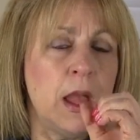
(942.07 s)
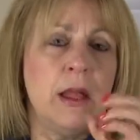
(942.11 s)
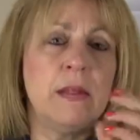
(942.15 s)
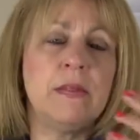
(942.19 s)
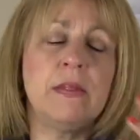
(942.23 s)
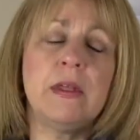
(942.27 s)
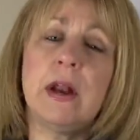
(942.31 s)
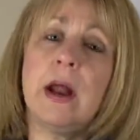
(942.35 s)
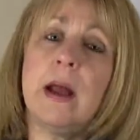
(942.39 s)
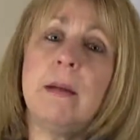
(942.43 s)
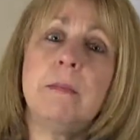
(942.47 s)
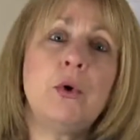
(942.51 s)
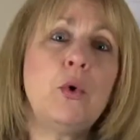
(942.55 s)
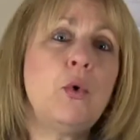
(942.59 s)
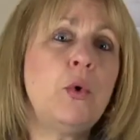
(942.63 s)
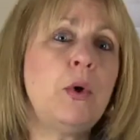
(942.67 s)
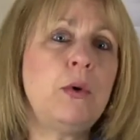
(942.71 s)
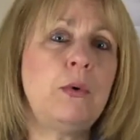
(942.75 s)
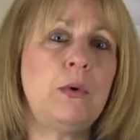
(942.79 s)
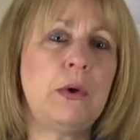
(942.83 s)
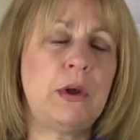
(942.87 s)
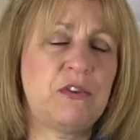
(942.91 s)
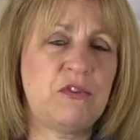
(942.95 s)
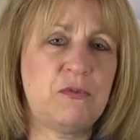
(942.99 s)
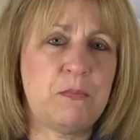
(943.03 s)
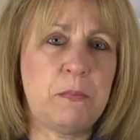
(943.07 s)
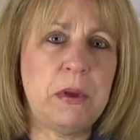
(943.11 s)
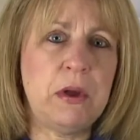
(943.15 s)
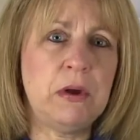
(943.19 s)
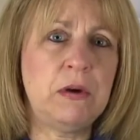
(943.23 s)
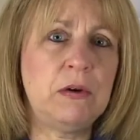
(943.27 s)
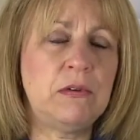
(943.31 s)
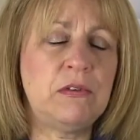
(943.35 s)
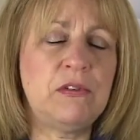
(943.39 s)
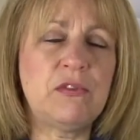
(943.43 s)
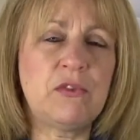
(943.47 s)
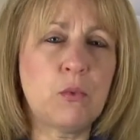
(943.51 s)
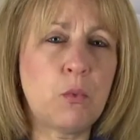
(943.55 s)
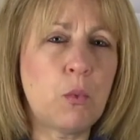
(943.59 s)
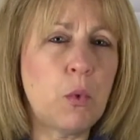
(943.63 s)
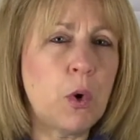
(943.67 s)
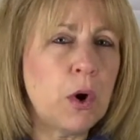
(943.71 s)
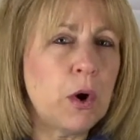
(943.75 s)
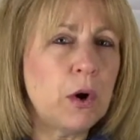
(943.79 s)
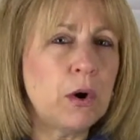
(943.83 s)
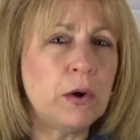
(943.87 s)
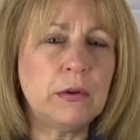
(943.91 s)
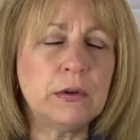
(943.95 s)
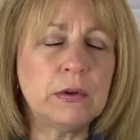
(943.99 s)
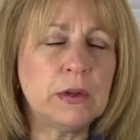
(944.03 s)
then I'm going to experience the
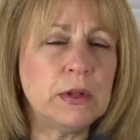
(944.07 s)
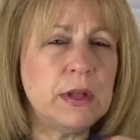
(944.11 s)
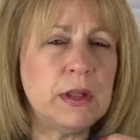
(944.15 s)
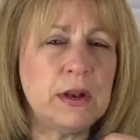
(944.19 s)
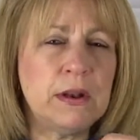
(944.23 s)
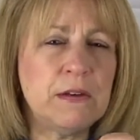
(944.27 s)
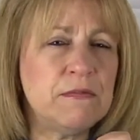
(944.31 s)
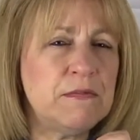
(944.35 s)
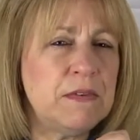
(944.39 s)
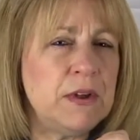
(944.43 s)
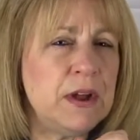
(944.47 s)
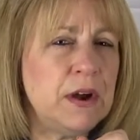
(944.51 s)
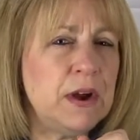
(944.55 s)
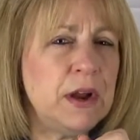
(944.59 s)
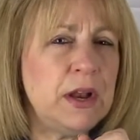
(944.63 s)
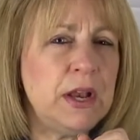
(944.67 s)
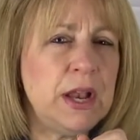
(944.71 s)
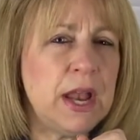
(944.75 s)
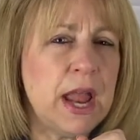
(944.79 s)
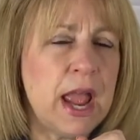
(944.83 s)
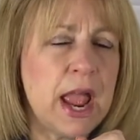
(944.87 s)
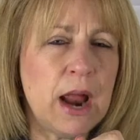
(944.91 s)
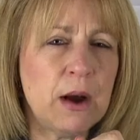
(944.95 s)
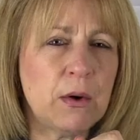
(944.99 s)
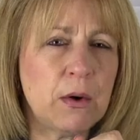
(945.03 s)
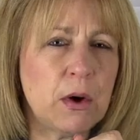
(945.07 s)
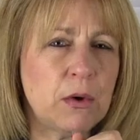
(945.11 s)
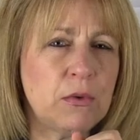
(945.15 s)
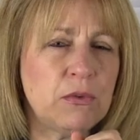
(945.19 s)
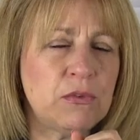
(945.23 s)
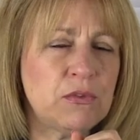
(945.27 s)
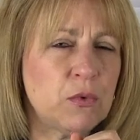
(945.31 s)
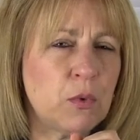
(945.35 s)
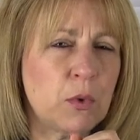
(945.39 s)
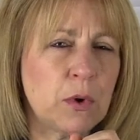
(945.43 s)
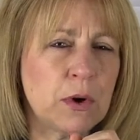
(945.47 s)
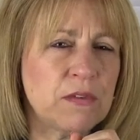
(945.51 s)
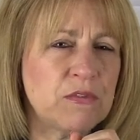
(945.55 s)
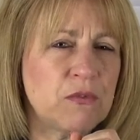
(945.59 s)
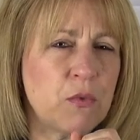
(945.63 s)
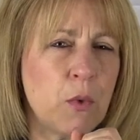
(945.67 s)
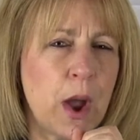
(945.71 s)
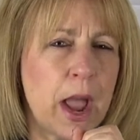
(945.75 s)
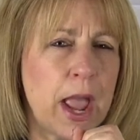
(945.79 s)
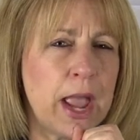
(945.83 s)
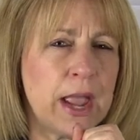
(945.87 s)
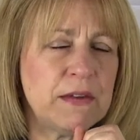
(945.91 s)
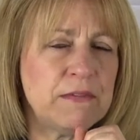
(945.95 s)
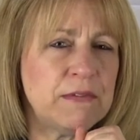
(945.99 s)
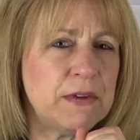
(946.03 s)
world in a very narrow sort of
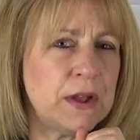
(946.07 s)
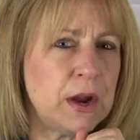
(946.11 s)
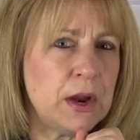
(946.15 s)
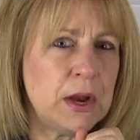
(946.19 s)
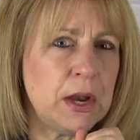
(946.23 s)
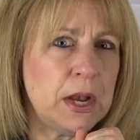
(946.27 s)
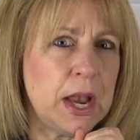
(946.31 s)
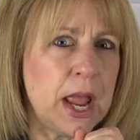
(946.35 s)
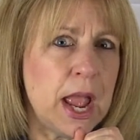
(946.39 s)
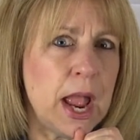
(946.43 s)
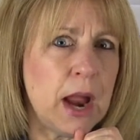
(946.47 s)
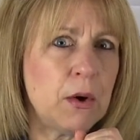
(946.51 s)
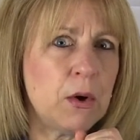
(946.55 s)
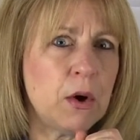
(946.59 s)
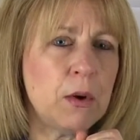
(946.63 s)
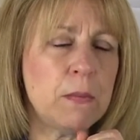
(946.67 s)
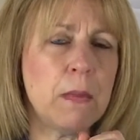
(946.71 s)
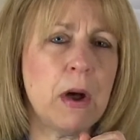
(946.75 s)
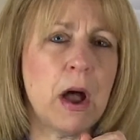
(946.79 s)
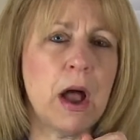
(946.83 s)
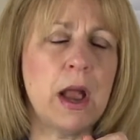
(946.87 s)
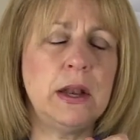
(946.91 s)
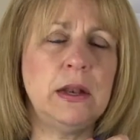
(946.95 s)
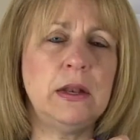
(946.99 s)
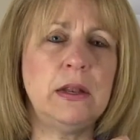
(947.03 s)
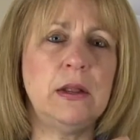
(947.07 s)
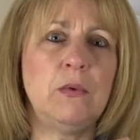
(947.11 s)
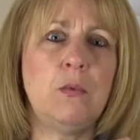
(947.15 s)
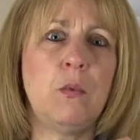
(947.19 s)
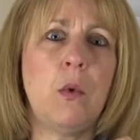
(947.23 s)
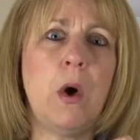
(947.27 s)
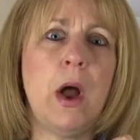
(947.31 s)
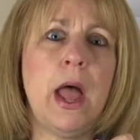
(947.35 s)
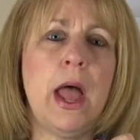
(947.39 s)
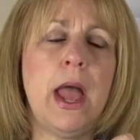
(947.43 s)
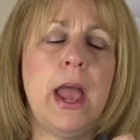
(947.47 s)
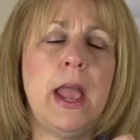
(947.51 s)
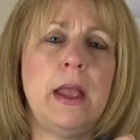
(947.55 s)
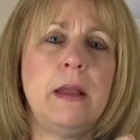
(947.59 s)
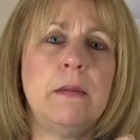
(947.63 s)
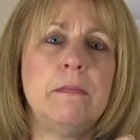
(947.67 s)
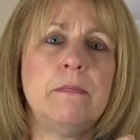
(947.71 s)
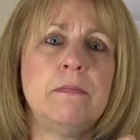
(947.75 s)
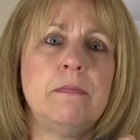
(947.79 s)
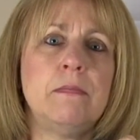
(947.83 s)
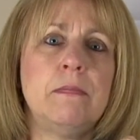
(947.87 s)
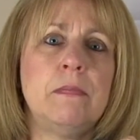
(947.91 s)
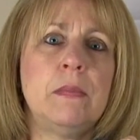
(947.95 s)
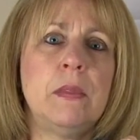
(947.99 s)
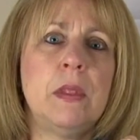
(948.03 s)
way, a very narrow-minded way.
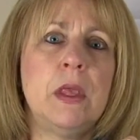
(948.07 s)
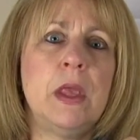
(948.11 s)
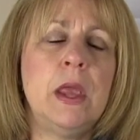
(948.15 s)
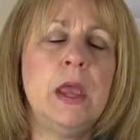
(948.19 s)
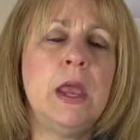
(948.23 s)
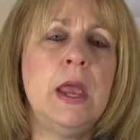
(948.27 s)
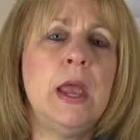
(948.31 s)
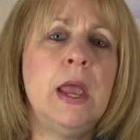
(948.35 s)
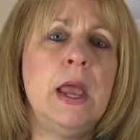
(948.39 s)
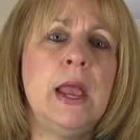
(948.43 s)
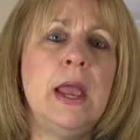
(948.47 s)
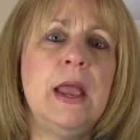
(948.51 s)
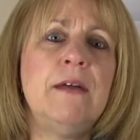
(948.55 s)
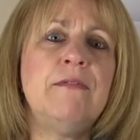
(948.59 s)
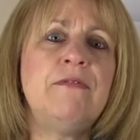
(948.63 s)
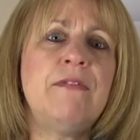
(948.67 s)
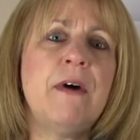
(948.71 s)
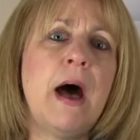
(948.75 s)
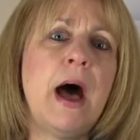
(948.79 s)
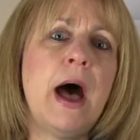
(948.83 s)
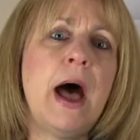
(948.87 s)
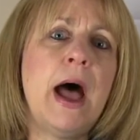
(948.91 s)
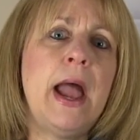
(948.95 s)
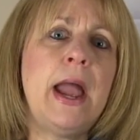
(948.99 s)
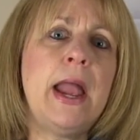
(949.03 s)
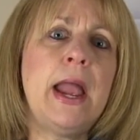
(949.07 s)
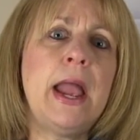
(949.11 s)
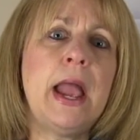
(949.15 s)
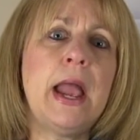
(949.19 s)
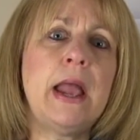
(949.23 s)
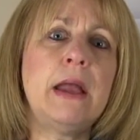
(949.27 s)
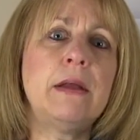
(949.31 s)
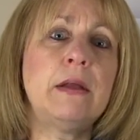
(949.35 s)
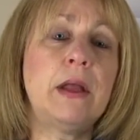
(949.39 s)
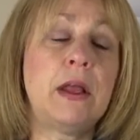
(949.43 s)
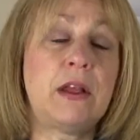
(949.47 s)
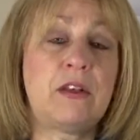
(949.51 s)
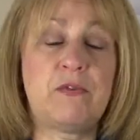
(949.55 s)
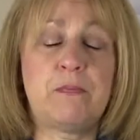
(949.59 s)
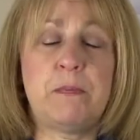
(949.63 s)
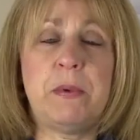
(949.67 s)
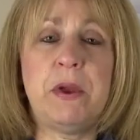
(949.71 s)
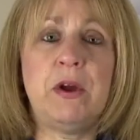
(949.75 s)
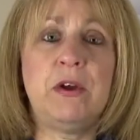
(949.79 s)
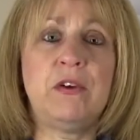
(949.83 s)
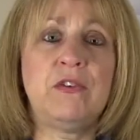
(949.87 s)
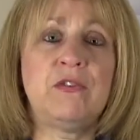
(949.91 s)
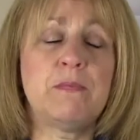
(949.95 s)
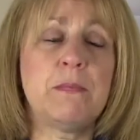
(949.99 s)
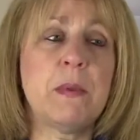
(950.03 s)
If I
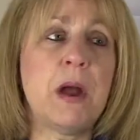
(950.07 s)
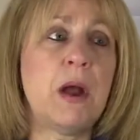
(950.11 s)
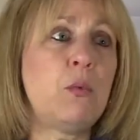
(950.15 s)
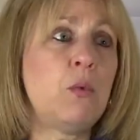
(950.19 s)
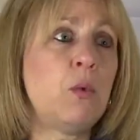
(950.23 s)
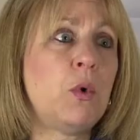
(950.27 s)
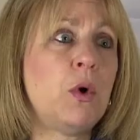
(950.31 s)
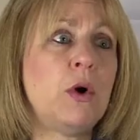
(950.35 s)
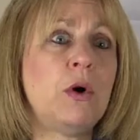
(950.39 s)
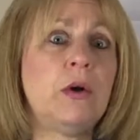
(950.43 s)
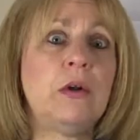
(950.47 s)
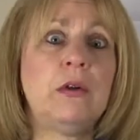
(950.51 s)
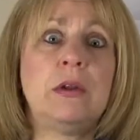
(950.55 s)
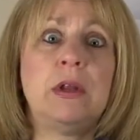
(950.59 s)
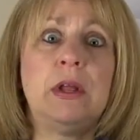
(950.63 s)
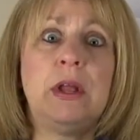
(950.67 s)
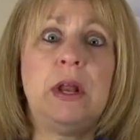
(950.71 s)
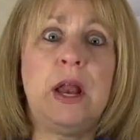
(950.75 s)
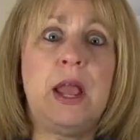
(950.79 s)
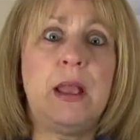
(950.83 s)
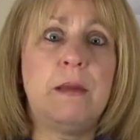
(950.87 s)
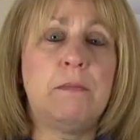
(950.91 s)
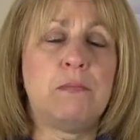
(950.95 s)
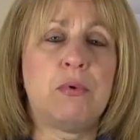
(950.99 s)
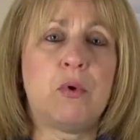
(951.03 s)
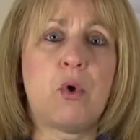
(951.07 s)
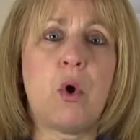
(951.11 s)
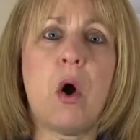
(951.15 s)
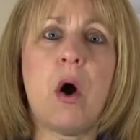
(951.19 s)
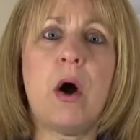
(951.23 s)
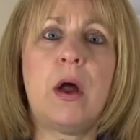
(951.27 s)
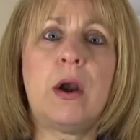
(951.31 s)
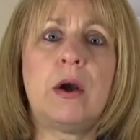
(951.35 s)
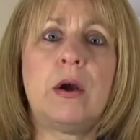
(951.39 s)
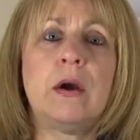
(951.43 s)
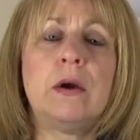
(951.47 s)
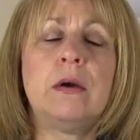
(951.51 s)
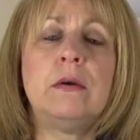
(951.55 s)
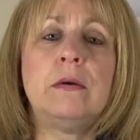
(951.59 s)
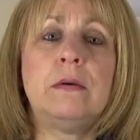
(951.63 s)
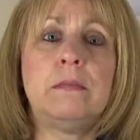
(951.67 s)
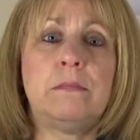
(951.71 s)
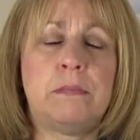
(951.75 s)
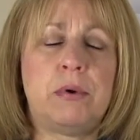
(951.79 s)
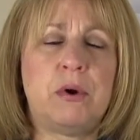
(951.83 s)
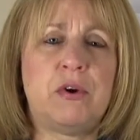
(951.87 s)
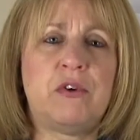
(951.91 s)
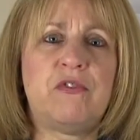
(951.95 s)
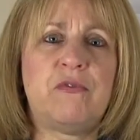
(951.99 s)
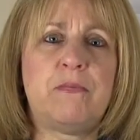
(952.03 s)
experience my world in a broader
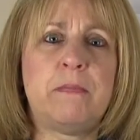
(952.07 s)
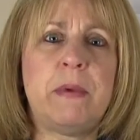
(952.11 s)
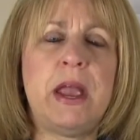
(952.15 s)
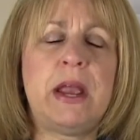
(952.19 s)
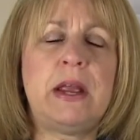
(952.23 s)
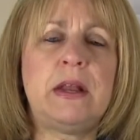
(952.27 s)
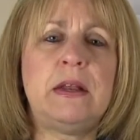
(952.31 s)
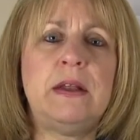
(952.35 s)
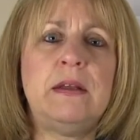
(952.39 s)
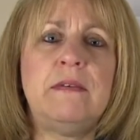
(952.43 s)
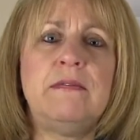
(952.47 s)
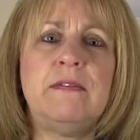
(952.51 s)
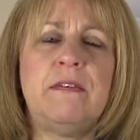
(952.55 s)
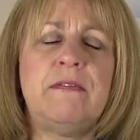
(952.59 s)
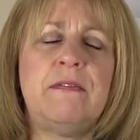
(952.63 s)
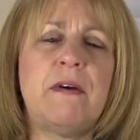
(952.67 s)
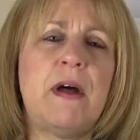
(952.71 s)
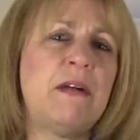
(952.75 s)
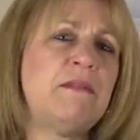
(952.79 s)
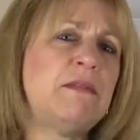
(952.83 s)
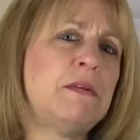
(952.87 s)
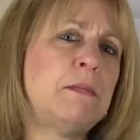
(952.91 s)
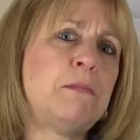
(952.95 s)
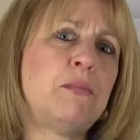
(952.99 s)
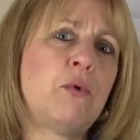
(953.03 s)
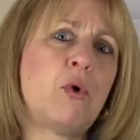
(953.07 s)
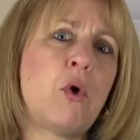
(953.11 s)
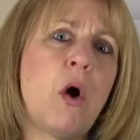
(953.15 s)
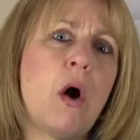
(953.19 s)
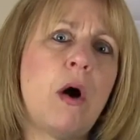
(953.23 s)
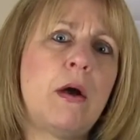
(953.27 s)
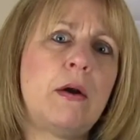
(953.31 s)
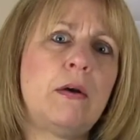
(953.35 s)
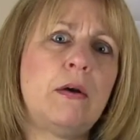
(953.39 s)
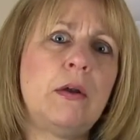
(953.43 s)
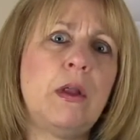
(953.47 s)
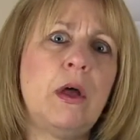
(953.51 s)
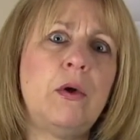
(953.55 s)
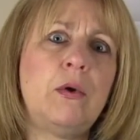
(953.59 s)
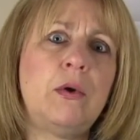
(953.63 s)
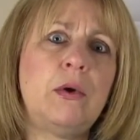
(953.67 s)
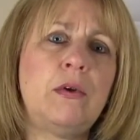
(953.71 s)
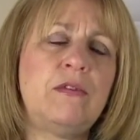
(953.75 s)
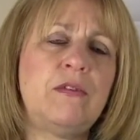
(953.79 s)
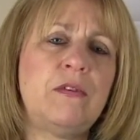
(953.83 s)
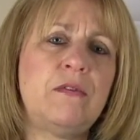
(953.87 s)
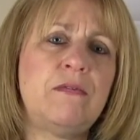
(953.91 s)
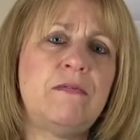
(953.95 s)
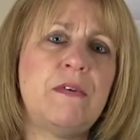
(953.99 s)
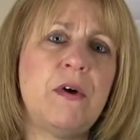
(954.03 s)
perspective, if I have a broader
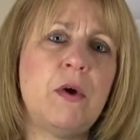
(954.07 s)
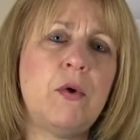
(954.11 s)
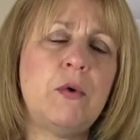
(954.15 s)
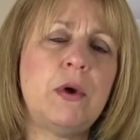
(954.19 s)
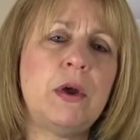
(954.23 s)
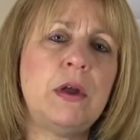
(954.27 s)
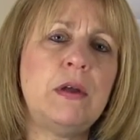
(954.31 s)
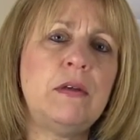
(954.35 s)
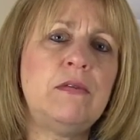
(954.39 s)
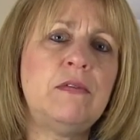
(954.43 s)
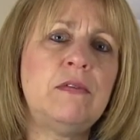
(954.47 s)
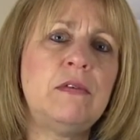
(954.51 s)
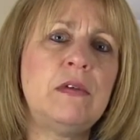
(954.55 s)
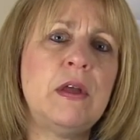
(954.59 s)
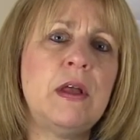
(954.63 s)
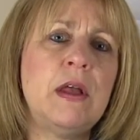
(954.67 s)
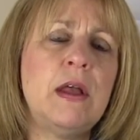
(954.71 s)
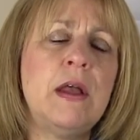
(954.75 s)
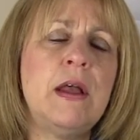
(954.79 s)
locus of focus,